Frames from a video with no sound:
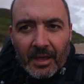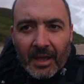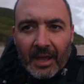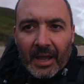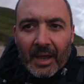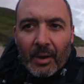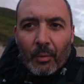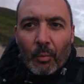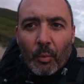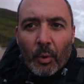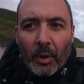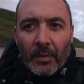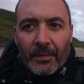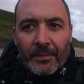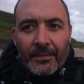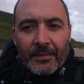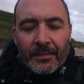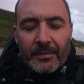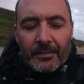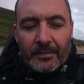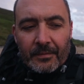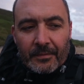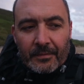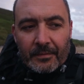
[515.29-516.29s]
I want
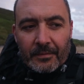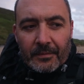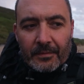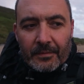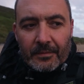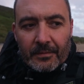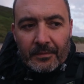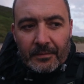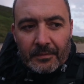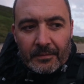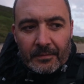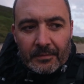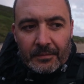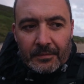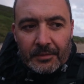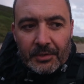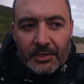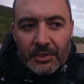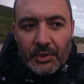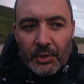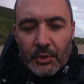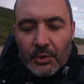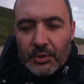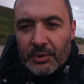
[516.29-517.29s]
to
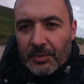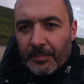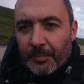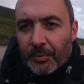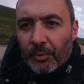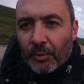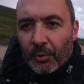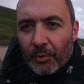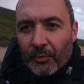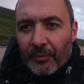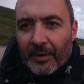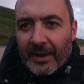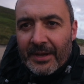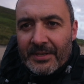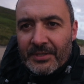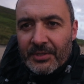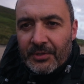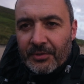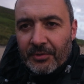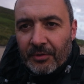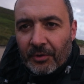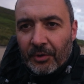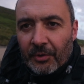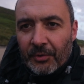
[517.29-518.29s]
use the
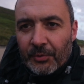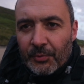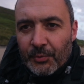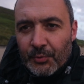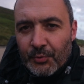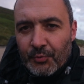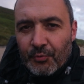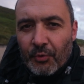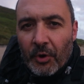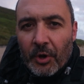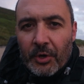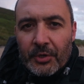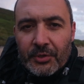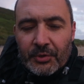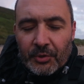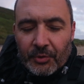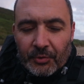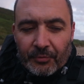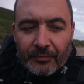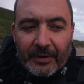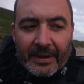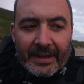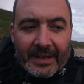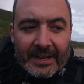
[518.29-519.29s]
polarizer on those rocks on
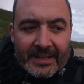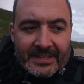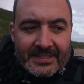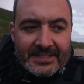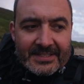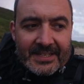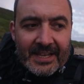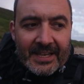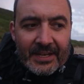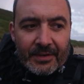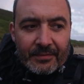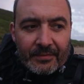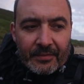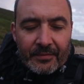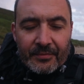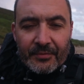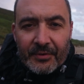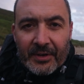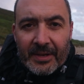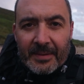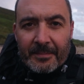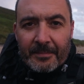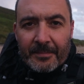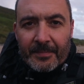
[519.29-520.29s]
the right hand side of the
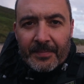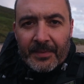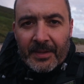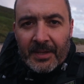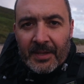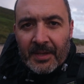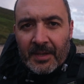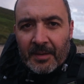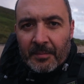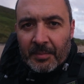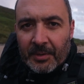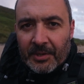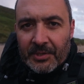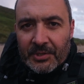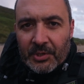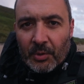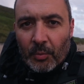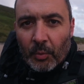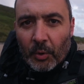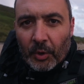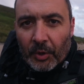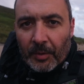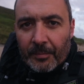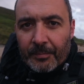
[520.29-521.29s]
frame because I
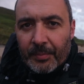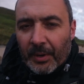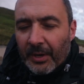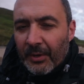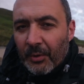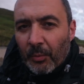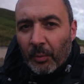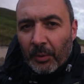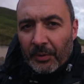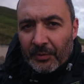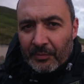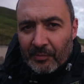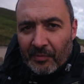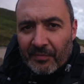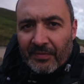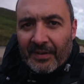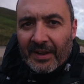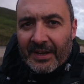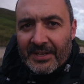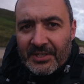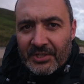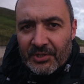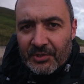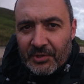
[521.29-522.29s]
don't want the
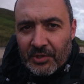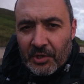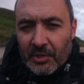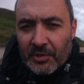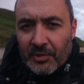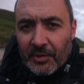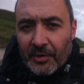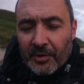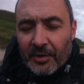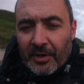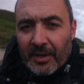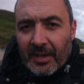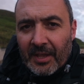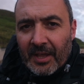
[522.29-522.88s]
reflections on there.